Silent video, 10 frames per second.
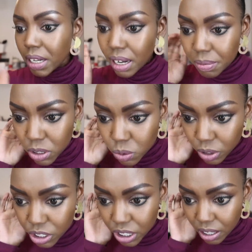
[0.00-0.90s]
But yeah, I'm just
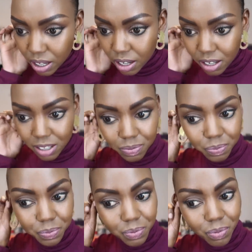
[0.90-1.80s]
watching her
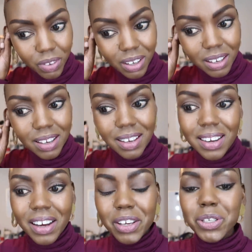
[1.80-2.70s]

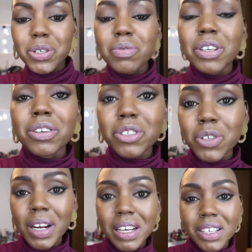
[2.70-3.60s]
her YouTube video.
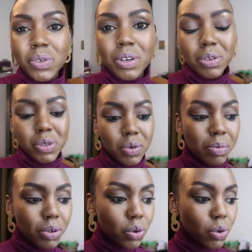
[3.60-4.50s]
Joanna is one of those
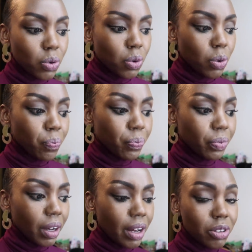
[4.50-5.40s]
people who
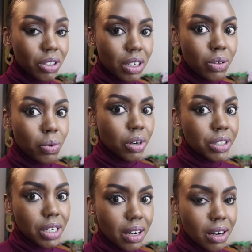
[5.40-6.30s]
I usually
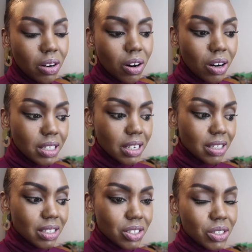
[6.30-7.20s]
watch her
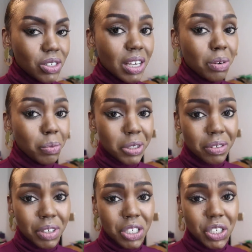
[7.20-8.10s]
content just to get
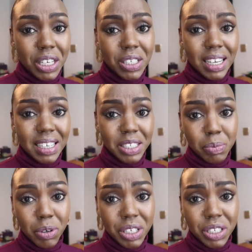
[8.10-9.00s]
motivation and to get
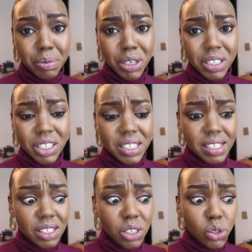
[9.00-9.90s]
inspiration because she's
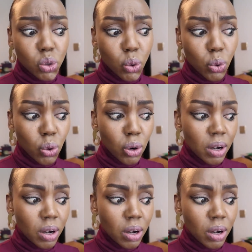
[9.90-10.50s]
just so